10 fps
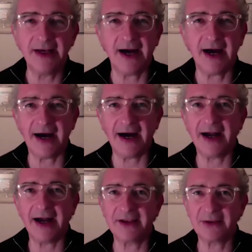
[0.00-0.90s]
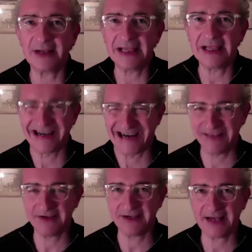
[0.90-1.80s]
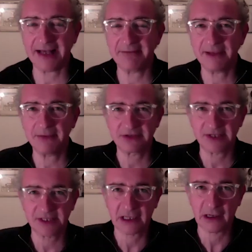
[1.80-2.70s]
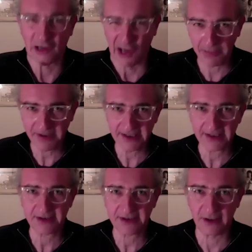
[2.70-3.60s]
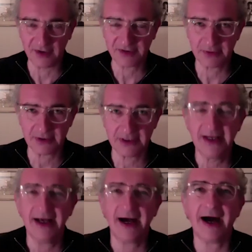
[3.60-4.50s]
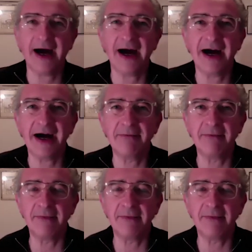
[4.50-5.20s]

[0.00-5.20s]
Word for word: Uh, you know, in London, and people just copied it as gospel, um,